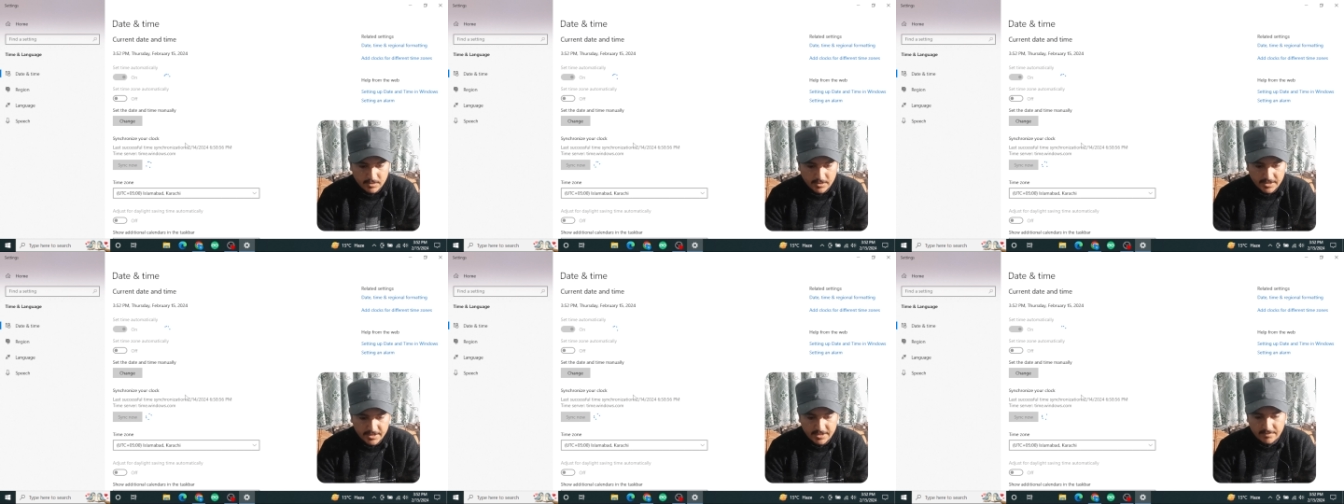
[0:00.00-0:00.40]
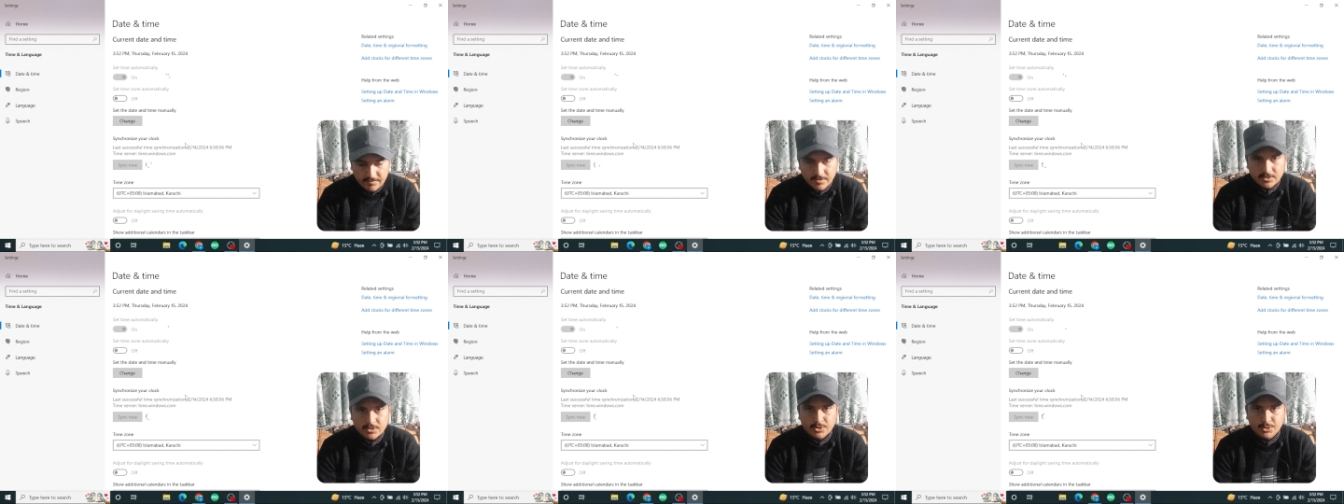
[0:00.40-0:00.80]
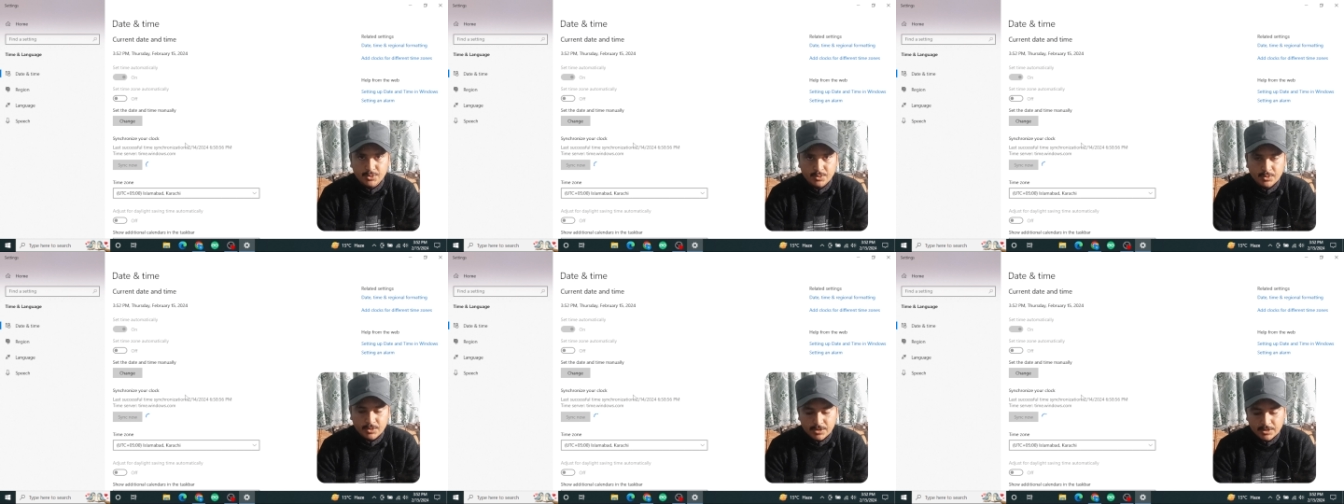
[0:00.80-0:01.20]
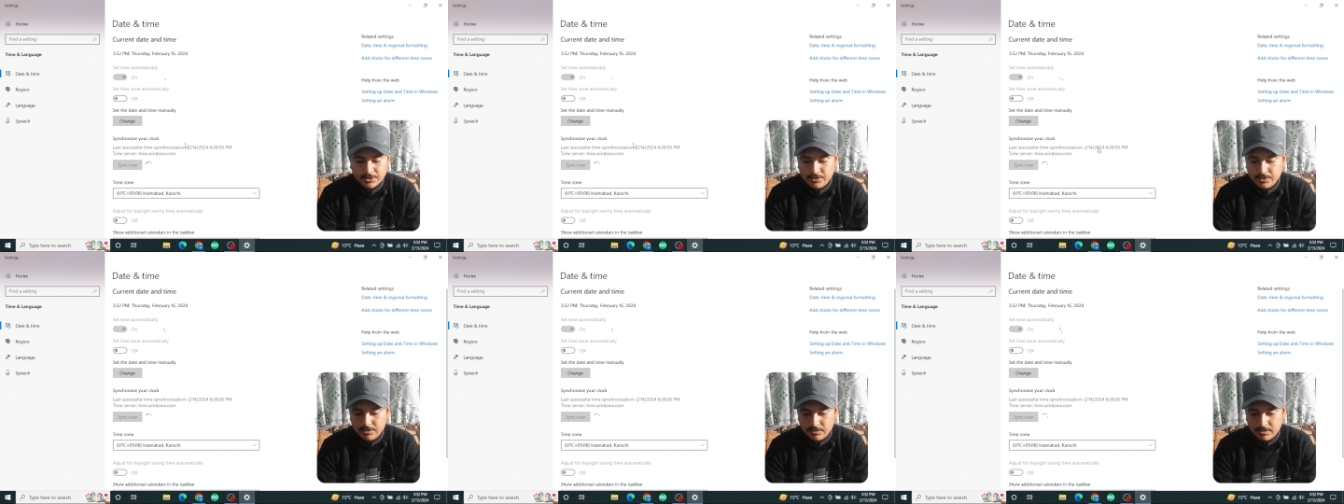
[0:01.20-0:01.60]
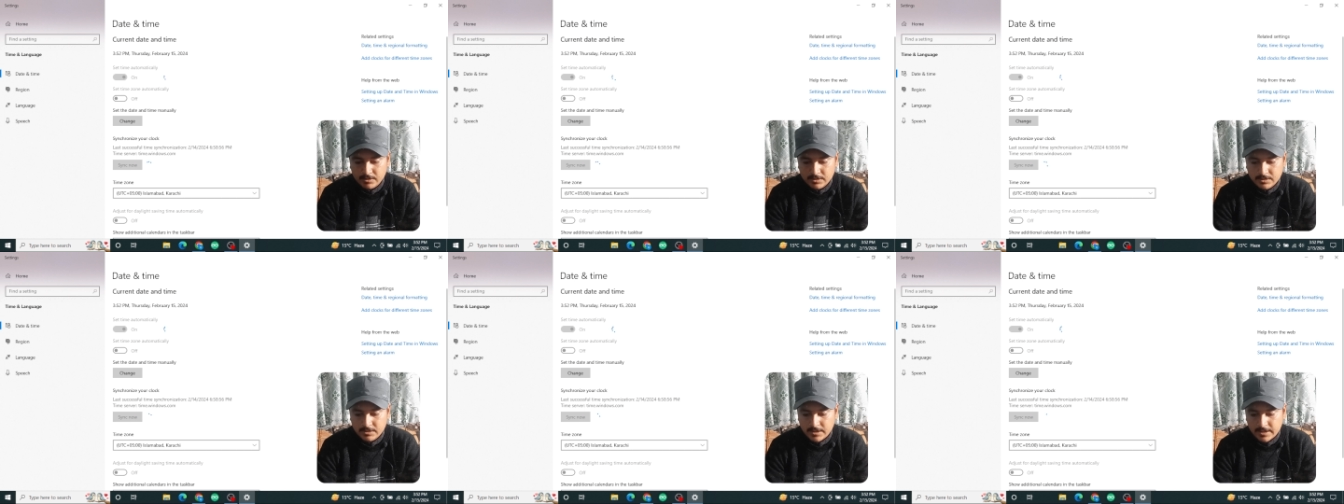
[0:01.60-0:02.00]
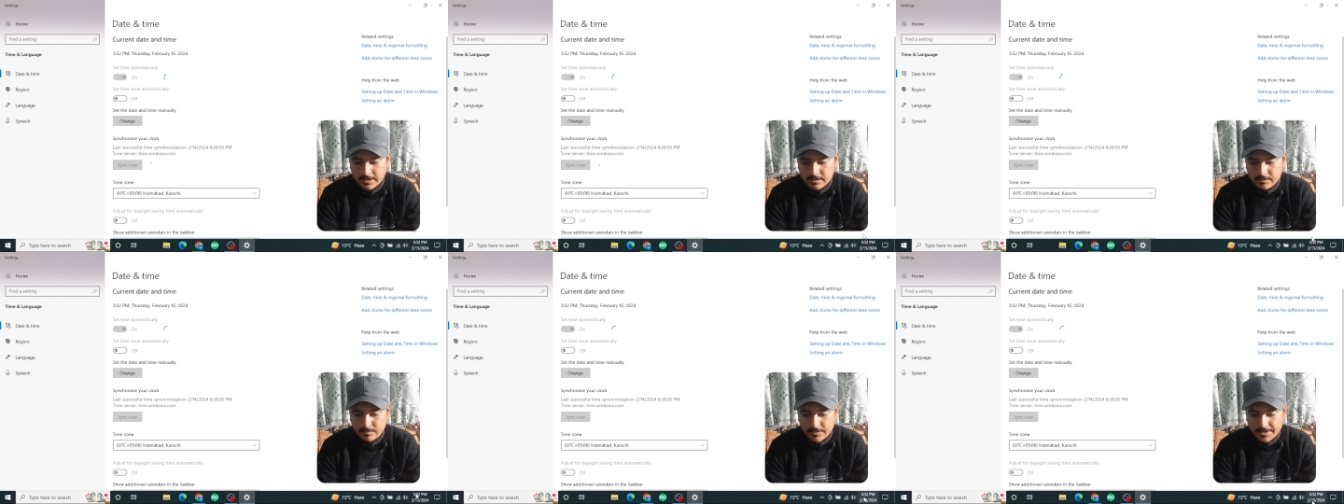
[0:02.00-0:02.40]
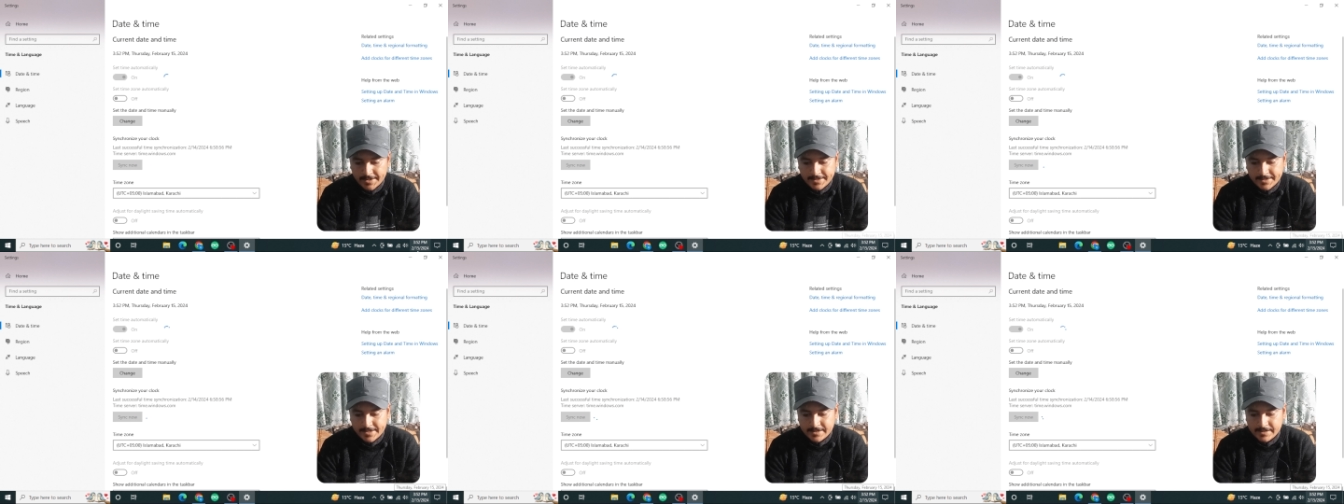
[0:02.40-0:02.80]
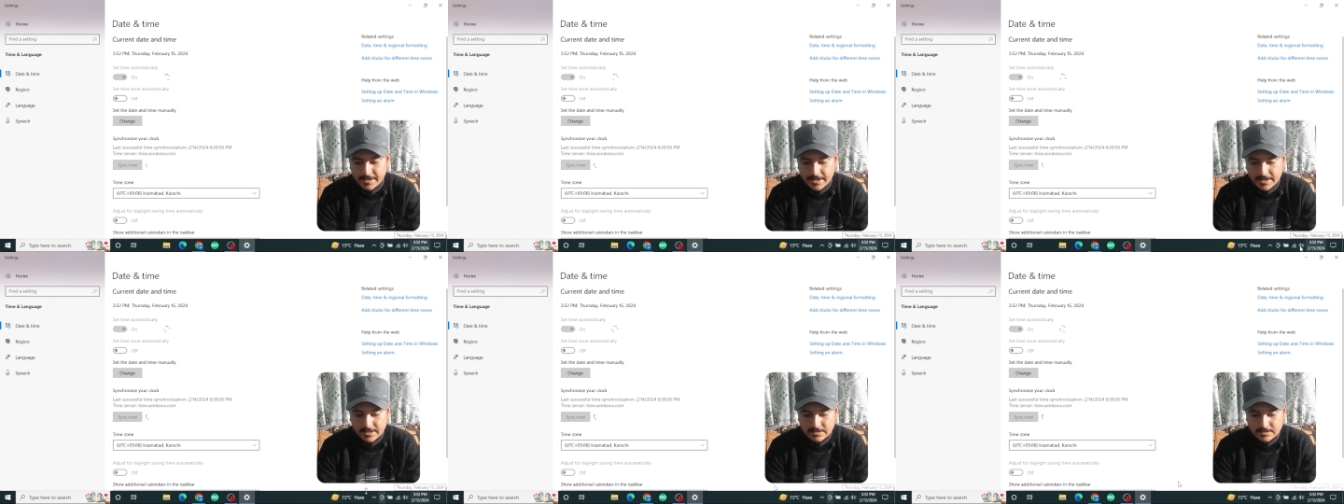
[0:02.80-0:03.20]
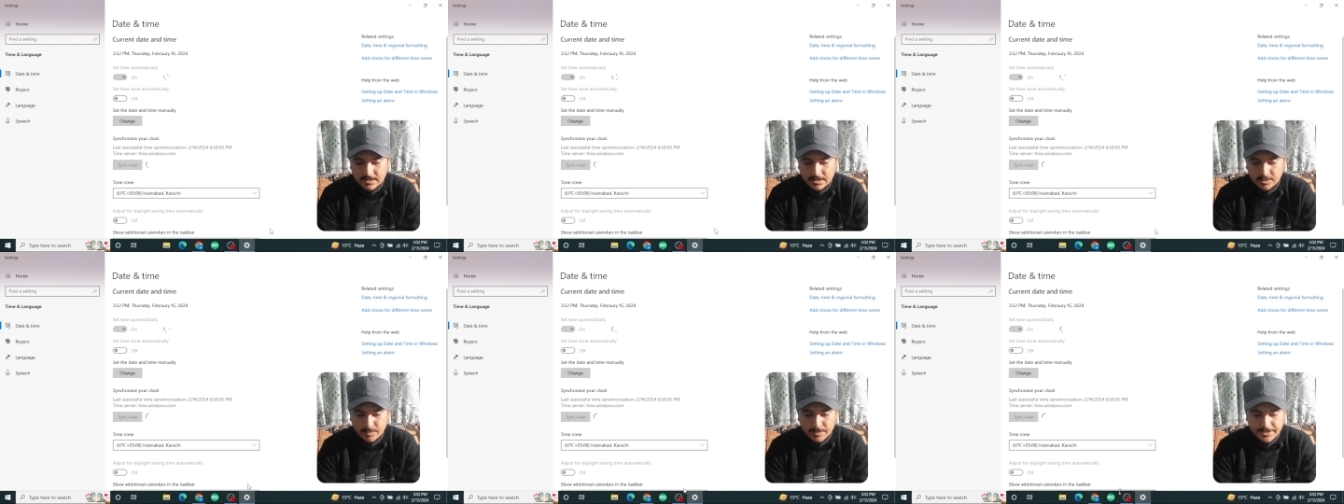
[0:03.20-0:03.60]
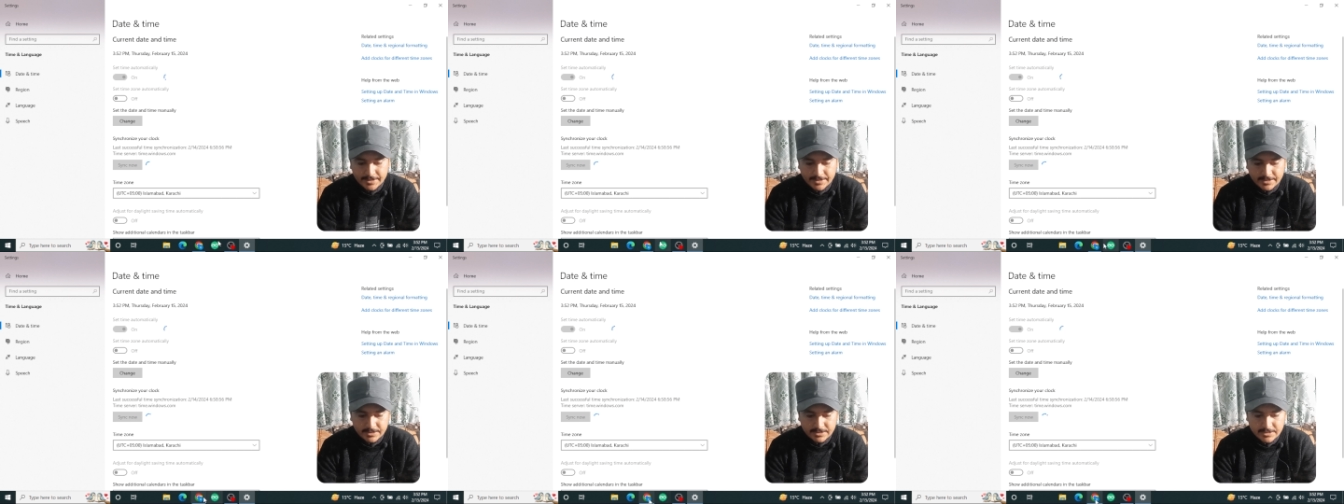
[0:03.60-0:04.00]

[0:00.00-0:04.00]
And once you do this, you can see that my date has automatically